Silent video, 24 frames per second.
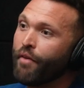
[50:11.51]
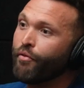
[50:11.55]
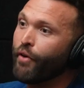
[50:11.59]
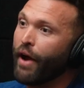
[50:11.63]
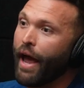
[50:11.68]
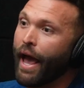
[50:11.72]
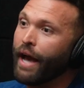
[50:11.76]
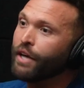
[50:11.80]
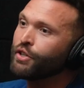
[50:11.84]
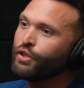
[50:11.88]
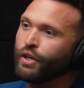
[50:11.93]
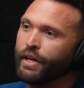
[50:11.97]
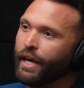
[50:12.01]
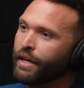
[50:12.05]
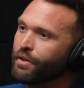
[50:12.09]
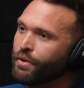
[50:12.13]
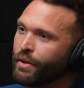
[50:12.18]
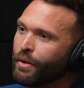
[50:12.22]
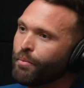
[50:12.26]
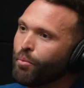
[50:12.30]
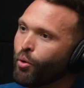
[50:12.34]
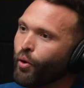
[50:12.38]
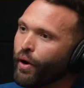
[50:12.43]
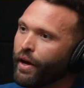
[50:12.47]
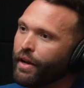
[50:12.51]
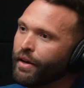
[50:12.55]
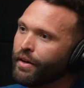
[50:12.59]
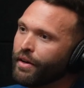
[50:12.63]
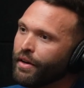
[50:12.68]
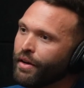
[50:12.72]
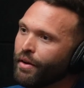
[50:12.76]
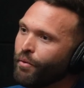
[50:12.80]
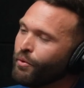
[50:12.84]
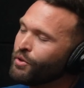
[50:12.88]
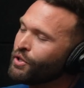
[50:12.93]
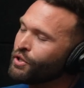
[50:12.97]
never actually get to the point,
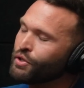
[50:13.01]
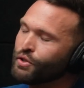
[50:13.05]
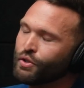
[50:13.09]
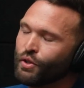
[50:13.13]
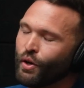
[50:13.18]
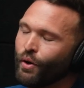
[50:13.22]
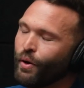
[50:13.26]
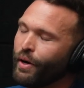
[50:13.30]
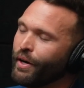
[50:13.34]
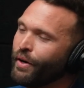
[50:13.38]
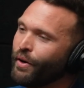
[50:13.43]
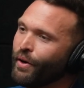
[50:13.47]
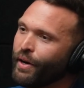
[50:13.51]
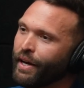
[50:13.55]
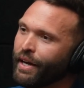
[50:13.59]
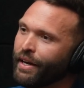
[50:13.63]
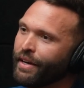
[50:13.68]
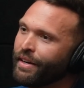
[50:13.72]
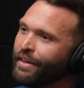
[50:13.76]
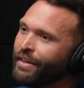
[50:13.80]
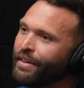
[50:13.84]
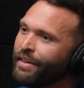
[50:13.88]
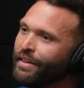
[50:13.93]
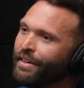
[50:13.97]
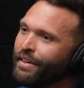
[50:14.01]
which is so annoying.